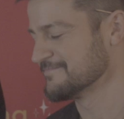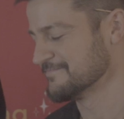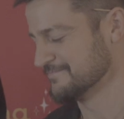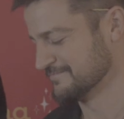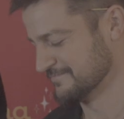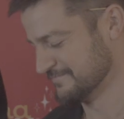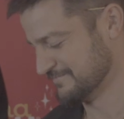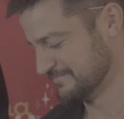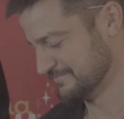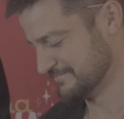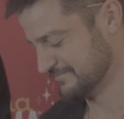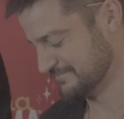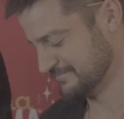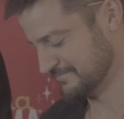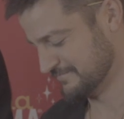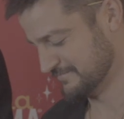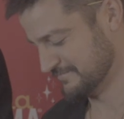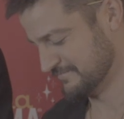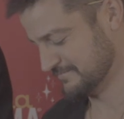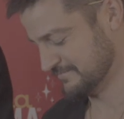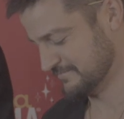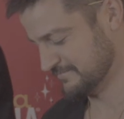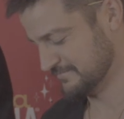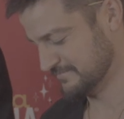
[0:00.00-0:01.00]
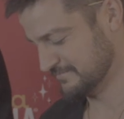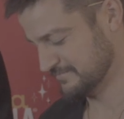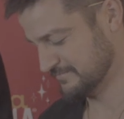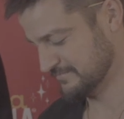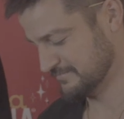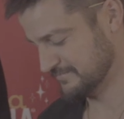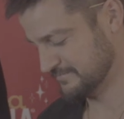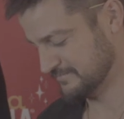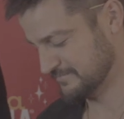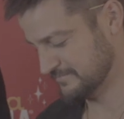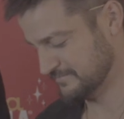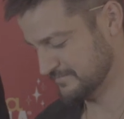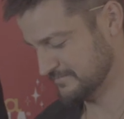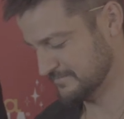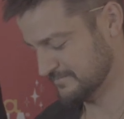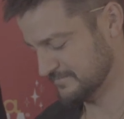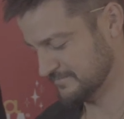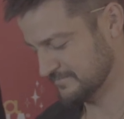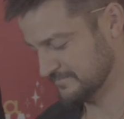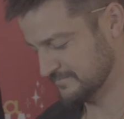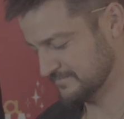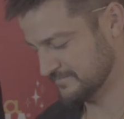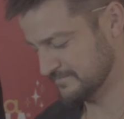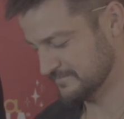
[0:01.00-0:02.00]

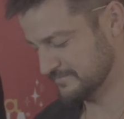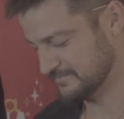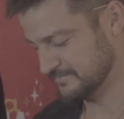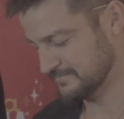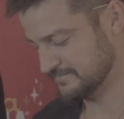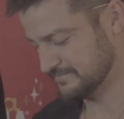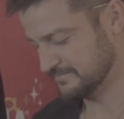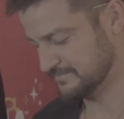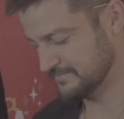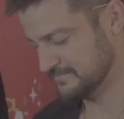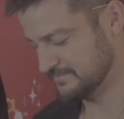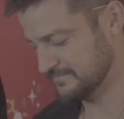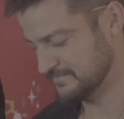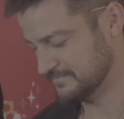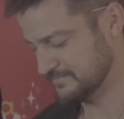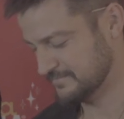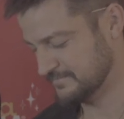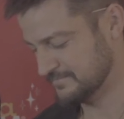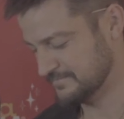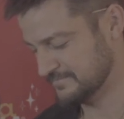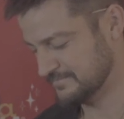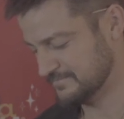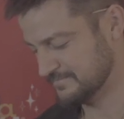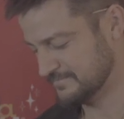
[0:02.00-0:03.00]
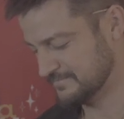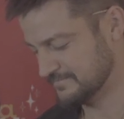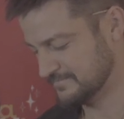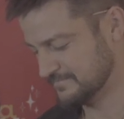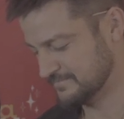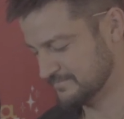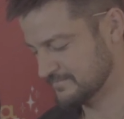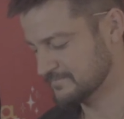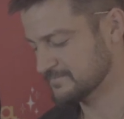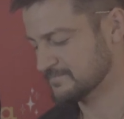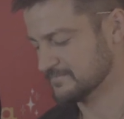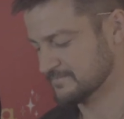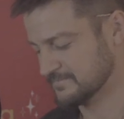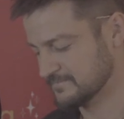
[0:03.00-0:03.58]
This person isn't speaking.